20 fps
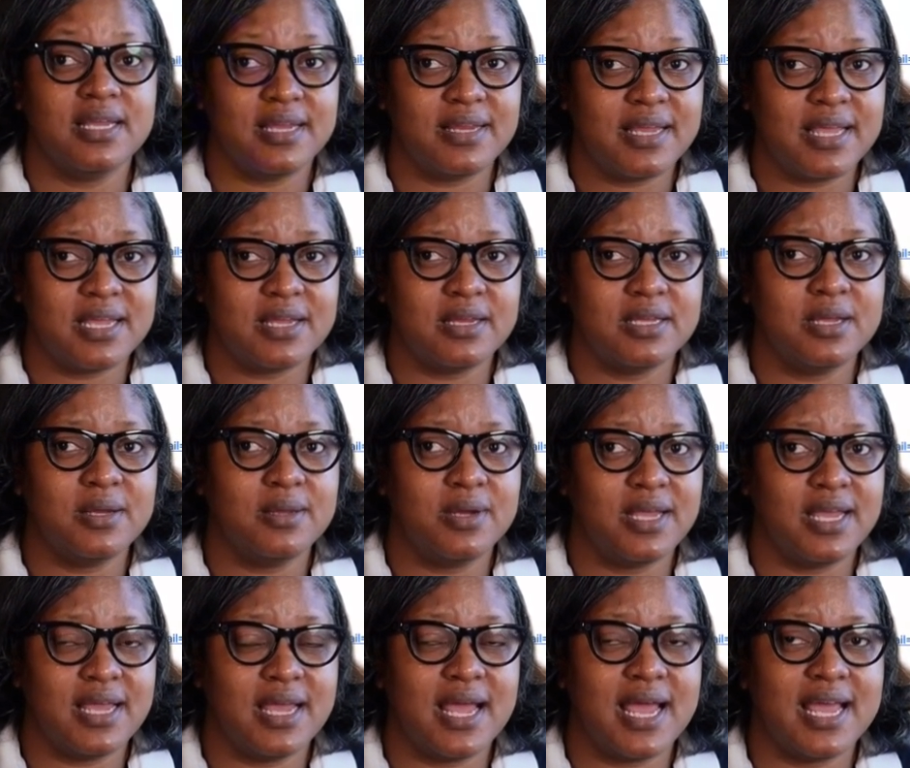Okay, here we go.
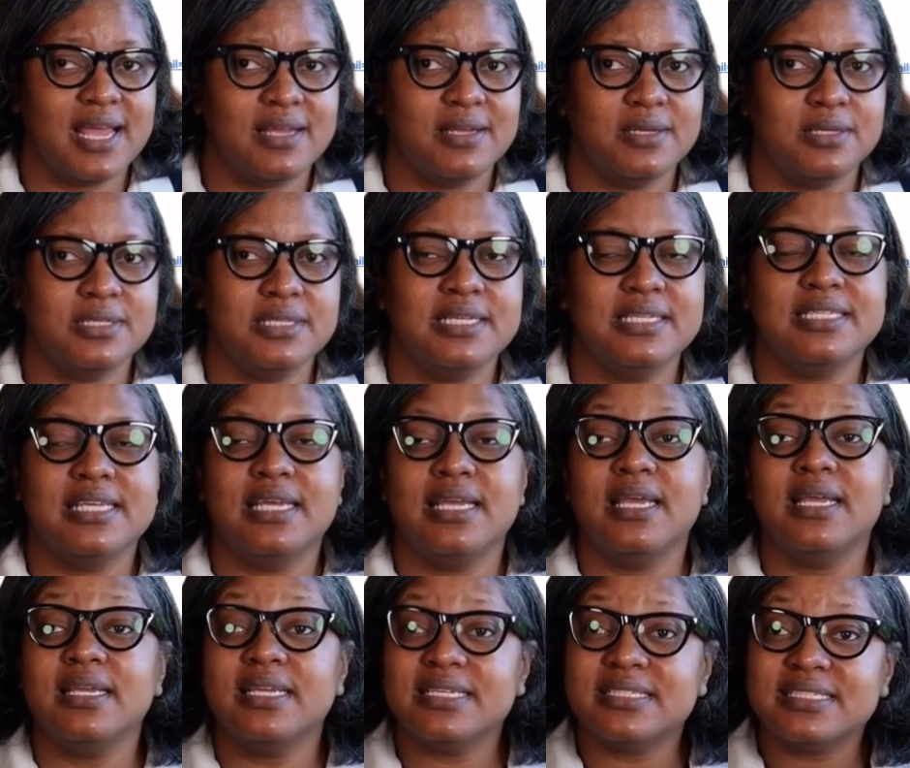Hey,
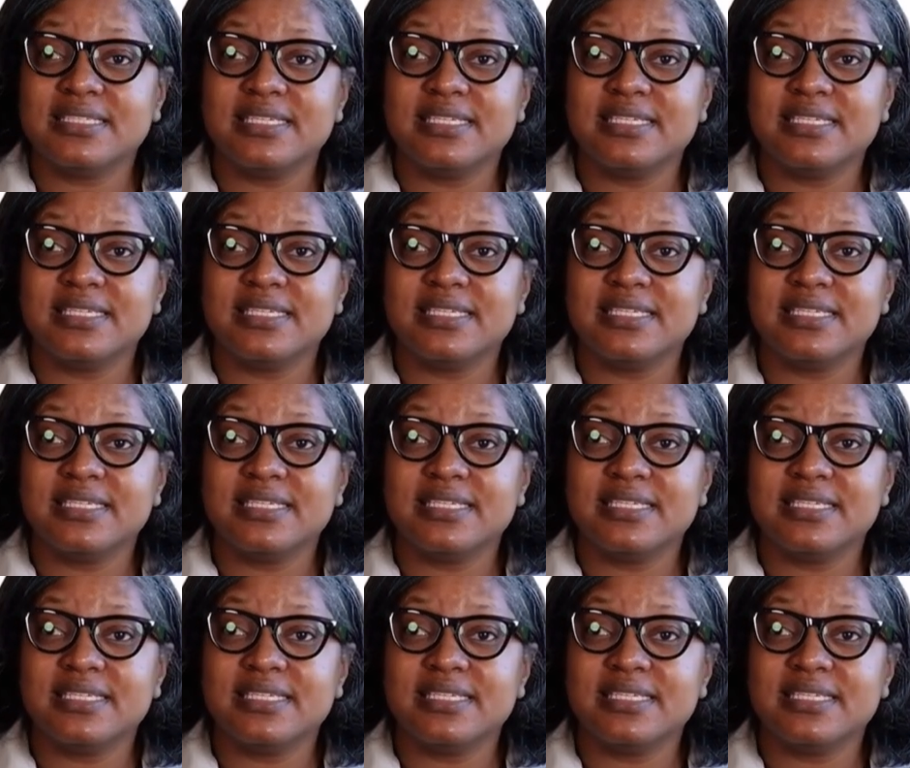Ernest,